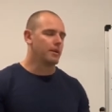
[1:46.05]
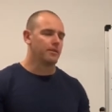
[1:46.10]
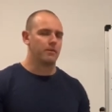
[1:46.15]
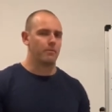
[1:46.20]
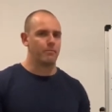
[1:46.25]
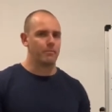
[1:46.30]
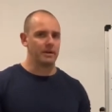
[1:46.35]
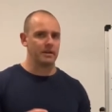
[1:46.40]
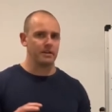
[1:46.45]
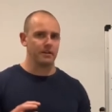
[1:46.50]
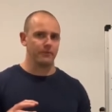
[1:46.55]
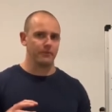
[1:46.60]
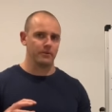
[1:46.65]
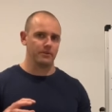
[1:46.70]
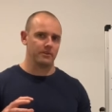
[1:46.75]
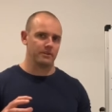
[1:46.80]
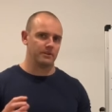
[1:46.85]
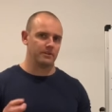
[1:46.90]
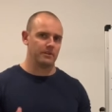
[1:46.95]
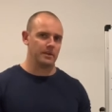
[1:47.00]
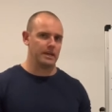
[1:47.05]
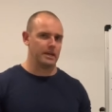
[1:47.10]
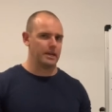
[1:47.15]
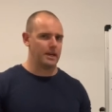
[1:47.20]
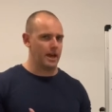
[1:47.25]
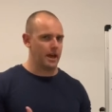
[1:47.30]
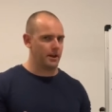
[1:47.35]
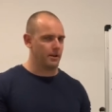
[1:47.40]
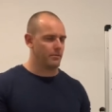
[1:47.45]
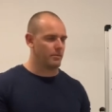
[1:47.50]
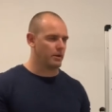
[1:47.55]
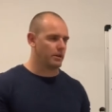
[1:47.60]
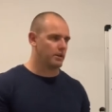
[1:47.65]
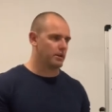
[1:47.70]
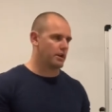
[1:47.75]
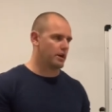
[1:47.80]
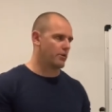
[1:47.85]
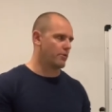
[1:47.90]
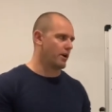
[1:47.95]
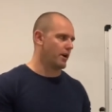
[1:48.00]
The big difference is the
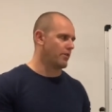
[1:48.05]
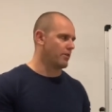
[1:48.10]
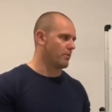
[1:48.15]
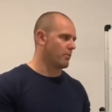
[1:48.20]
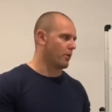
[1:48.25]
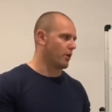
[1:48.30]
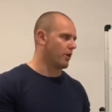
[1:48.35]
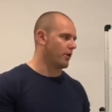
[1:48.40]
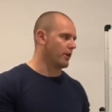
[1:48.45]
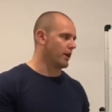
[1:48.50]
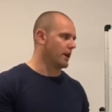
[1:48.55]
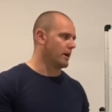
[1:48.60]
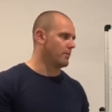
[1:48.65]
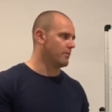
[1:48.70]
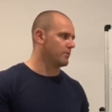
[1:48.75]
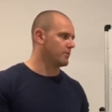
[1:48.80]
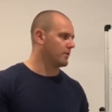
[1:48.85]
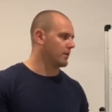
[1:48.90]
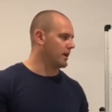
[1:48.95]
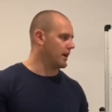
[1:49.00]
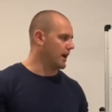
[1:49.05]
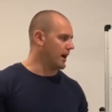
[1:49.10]
accountability around the programs.